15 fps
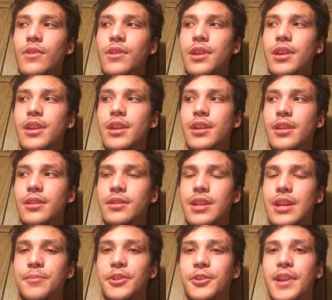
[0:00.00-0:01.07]
the
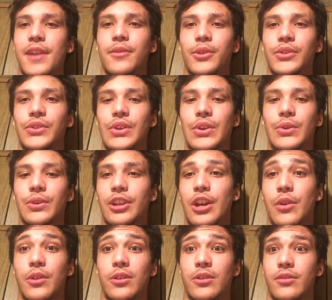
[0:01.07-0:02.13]
demon or devil. So, you
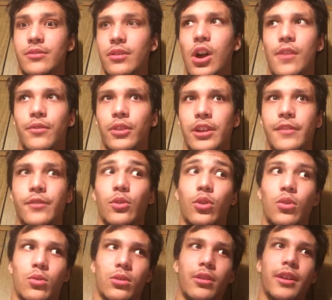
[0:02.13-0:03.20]
know, they're lawful evil
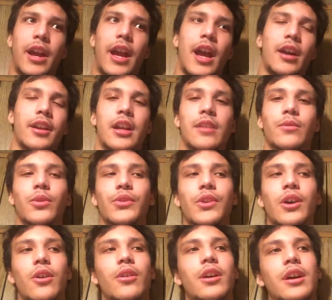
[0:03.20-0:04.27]
or chaotic evil.
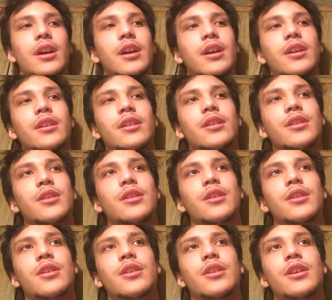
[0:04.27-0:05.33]
So
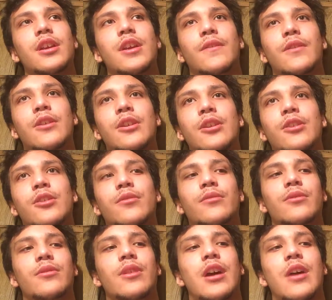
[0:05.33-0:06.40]
if you're,
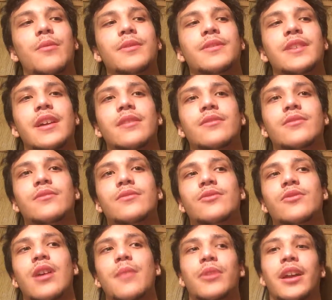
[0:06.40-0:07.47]
I would say
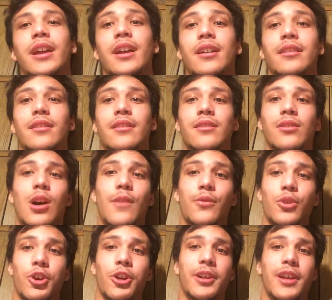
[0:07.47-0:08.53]
try playing a
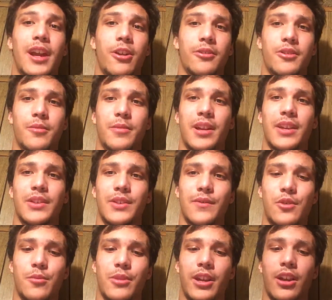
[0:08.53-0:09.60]
lawful good character, because
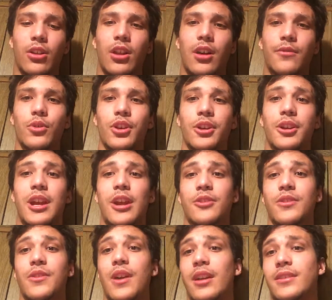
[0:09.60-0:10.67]
if you're playing a lawful good
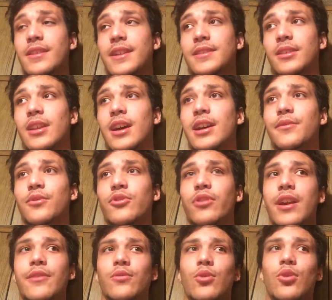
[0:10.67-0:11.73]
character, that's a lot of
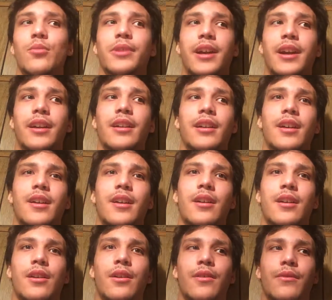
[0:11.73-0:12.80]
great role play
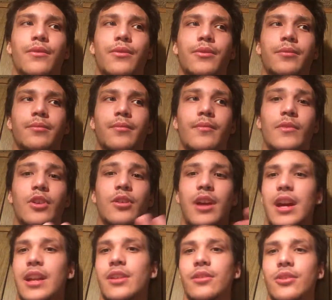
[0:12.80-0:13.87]
of, or
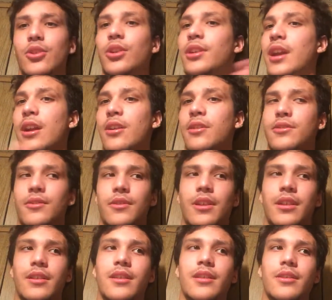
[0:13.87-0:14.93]
any good character
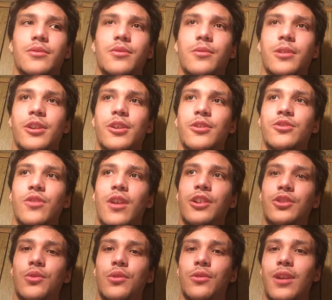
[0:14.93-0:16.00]
that to where you're trying
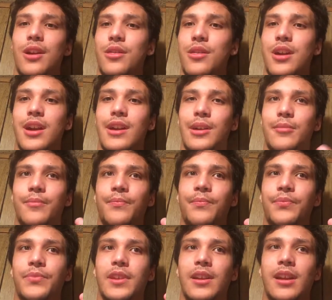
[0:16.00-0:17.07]
to do the right thing
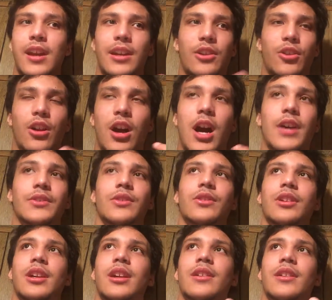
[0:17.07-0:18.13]
and you're
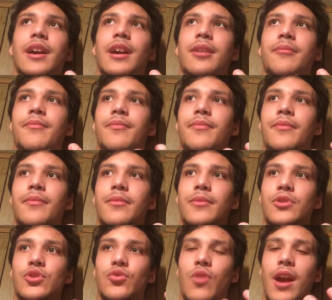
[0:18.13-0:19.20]
constantly like
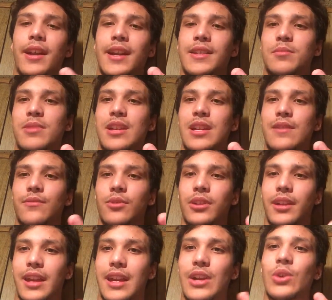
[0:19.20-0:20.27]
trying not to be evil
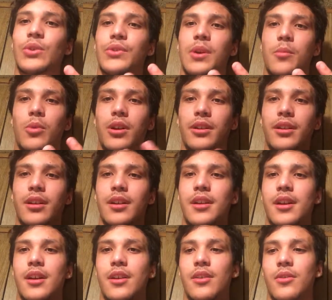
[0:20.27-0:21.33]
and kill someone
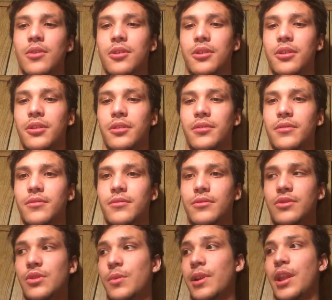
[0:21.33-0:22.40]
or
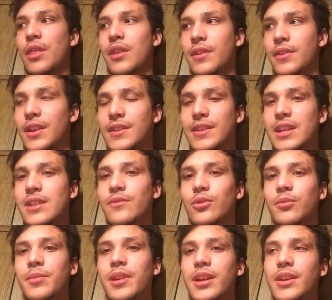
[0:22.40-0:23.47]
do anything that's
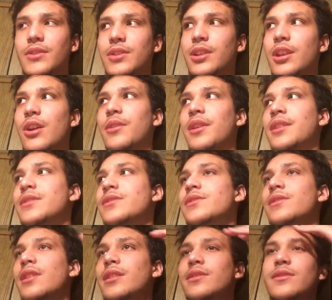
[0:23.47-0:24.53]
evil, because, you know,
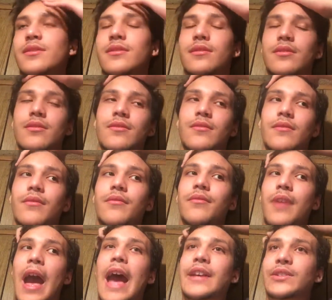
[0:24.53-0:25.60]
that's
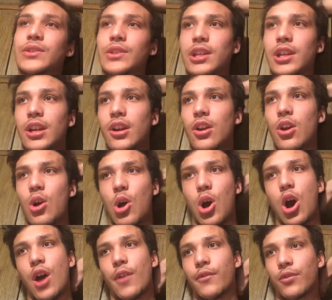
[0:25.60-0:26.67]
vastly
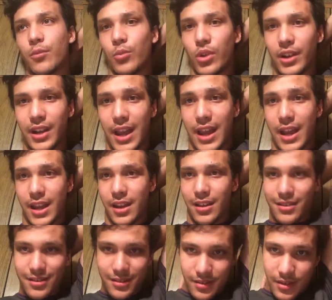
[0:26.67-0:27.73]
off from what a